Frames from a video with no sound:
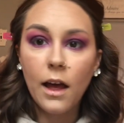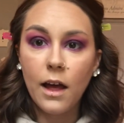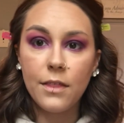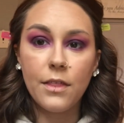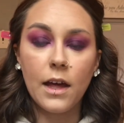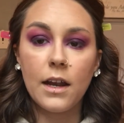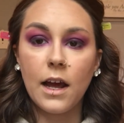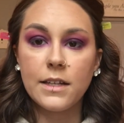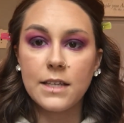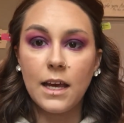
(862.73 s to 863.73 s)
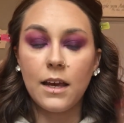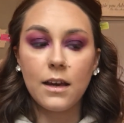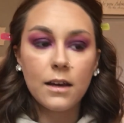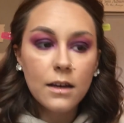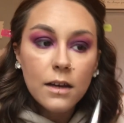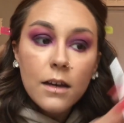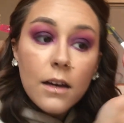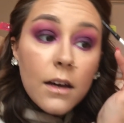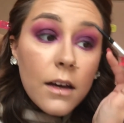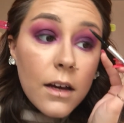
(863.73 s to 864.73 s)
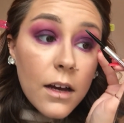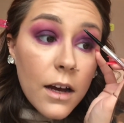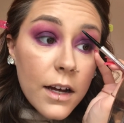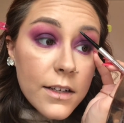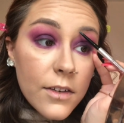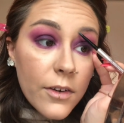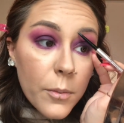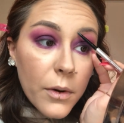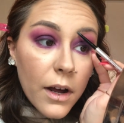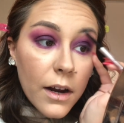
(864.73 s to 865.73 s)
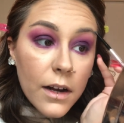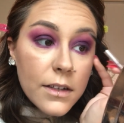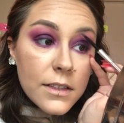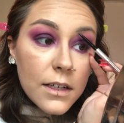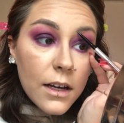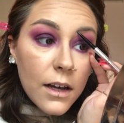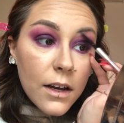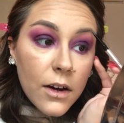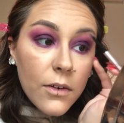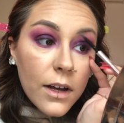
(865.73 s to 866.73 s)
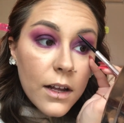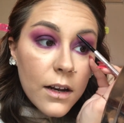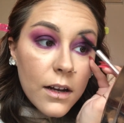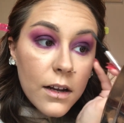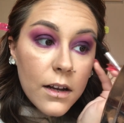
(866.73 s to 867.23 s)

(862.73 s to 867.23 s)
And then I take a different product and go in